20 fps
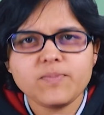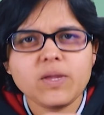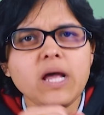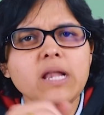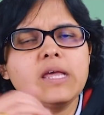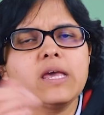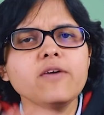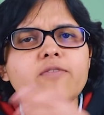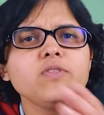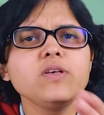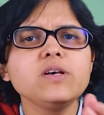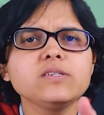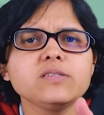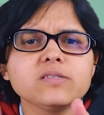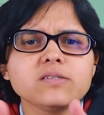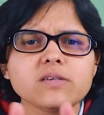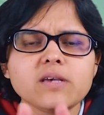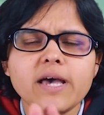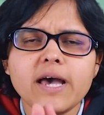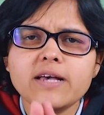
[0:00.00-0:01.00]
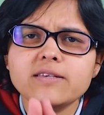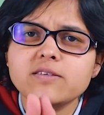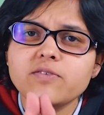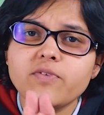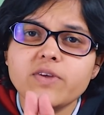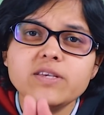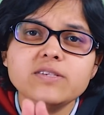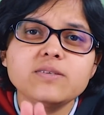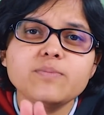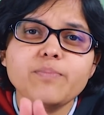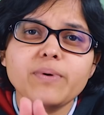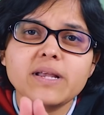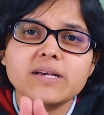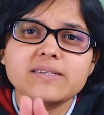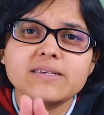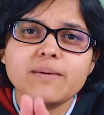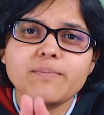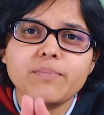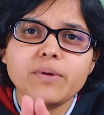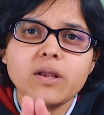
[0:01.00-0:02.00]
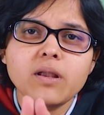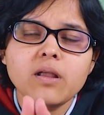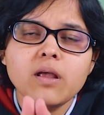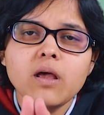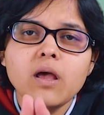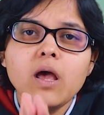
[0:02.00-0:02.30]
I'll give this as a very simple example,